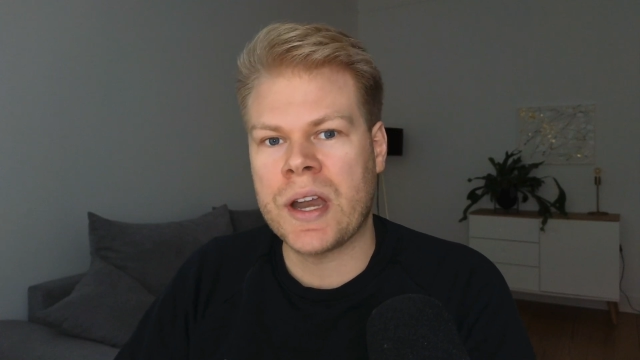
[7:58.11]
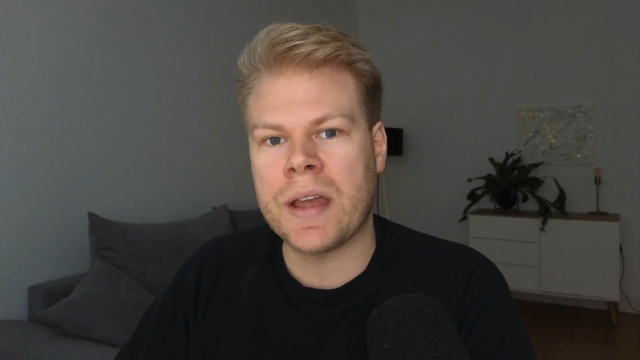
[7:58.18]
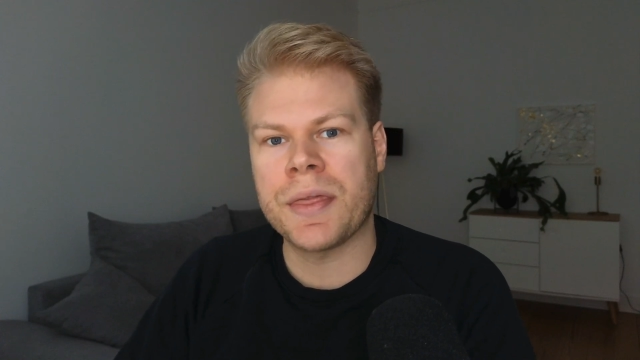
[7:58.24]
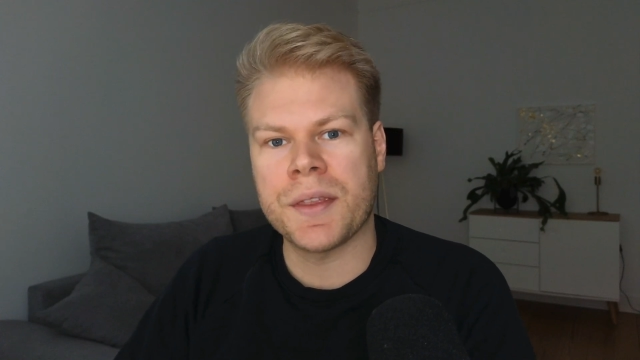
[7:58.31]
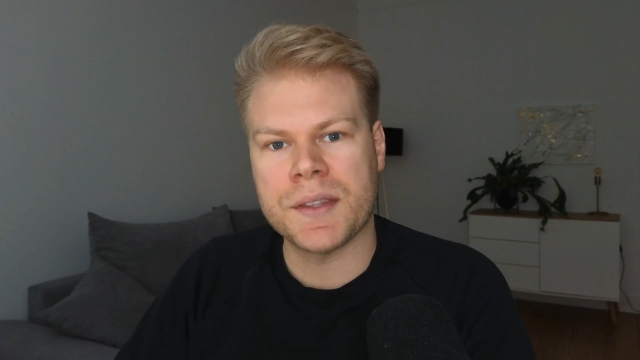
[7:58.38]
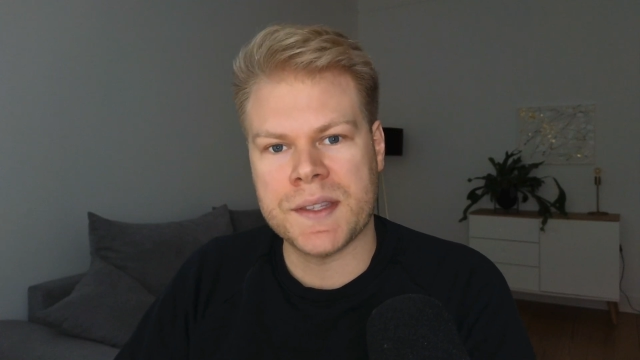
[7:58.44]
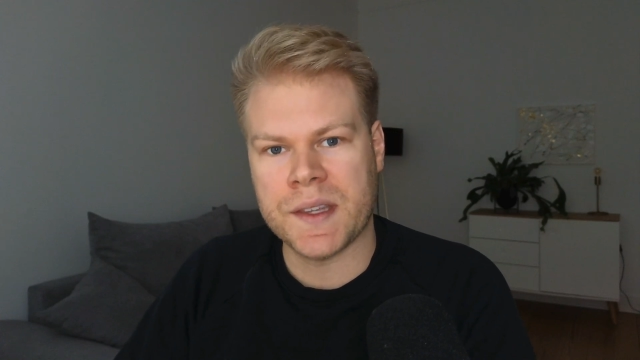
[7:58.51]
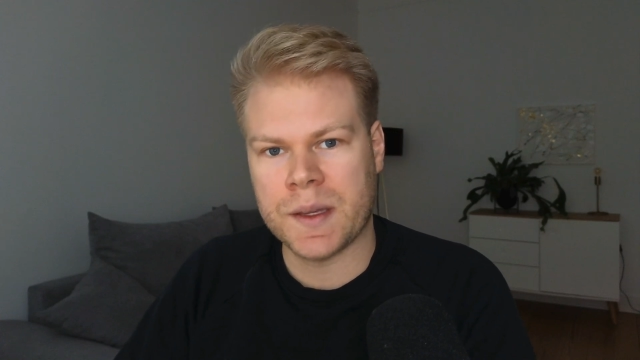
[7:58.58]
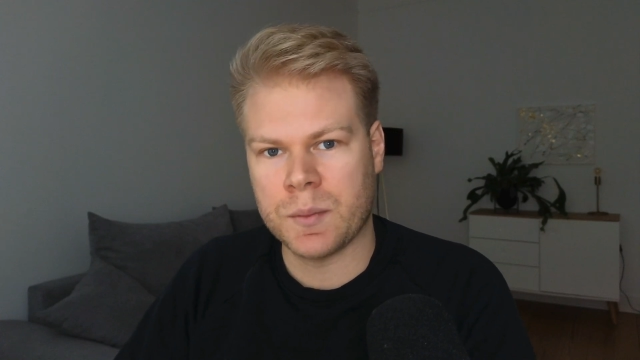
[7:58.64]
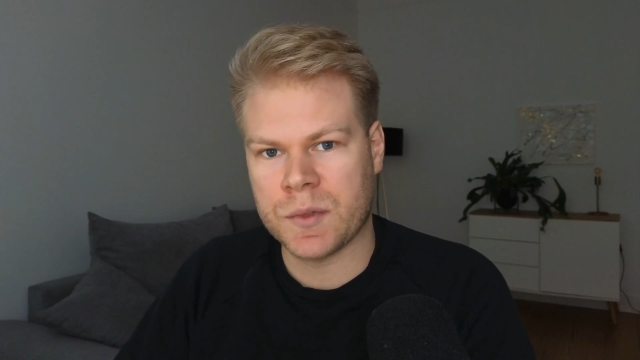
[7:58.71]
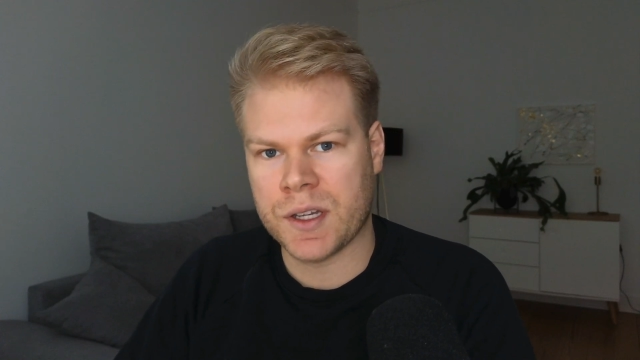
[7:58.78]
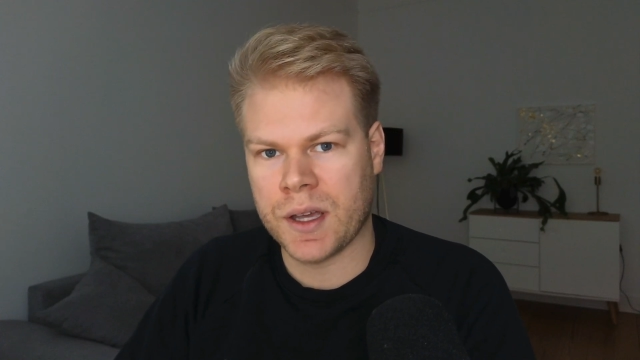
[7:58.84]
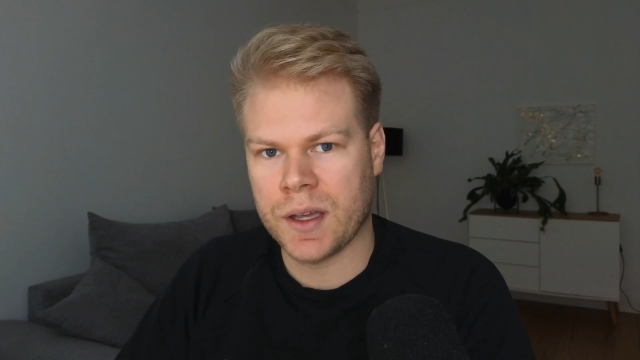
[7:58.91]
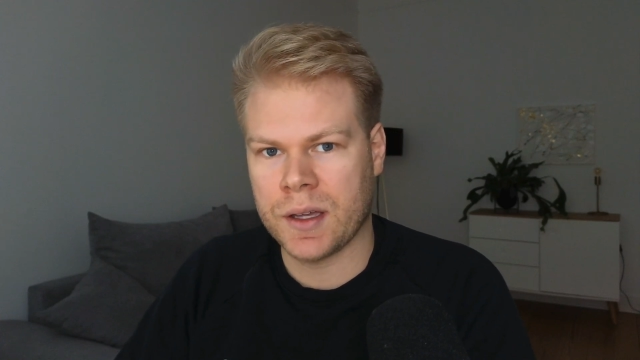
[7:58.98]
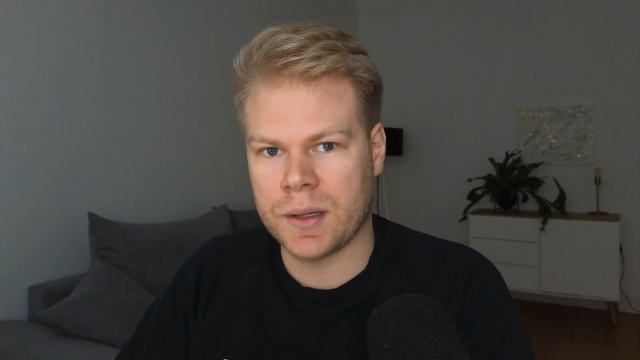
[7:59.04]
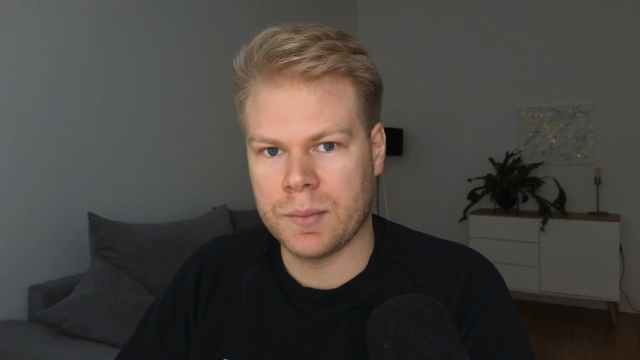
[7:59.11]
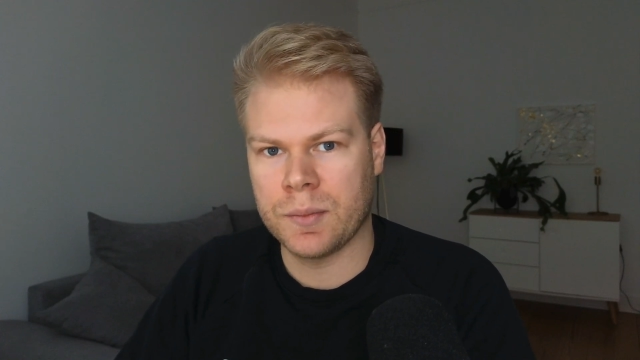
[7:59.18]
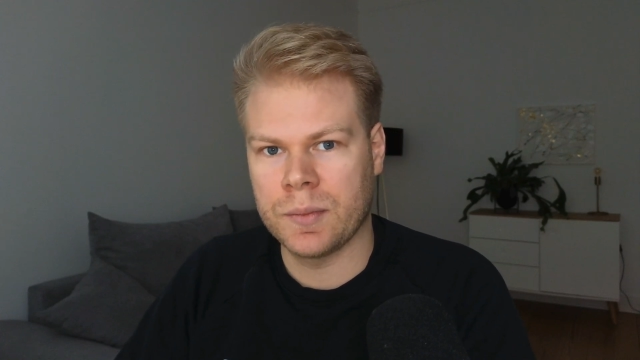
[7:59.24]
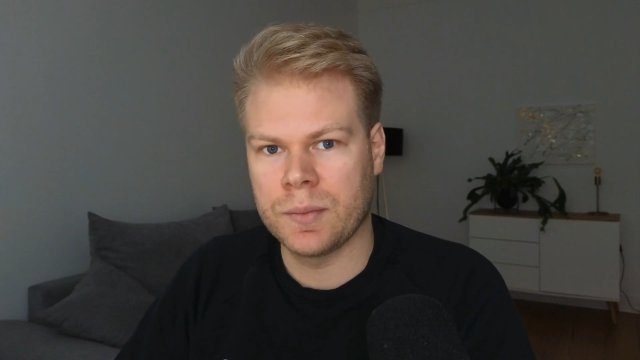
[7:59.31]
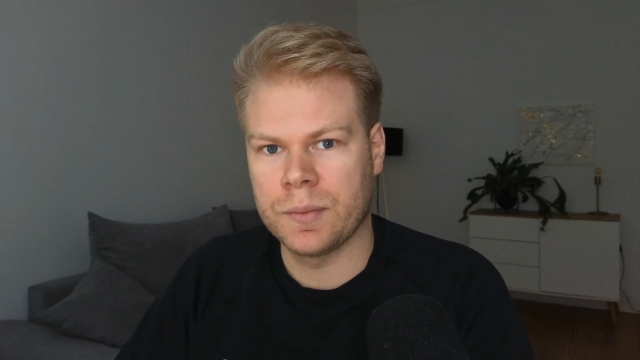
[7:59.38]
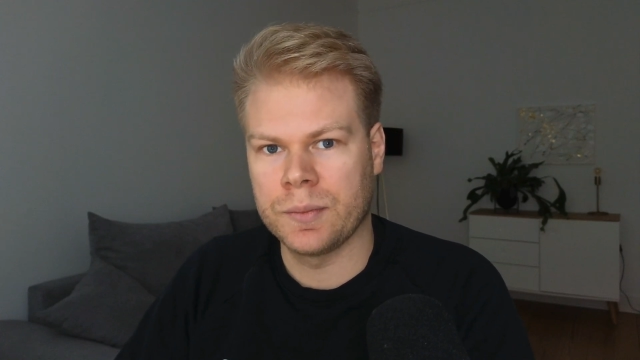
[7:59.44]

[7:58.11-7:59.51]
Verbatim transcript: at the same time.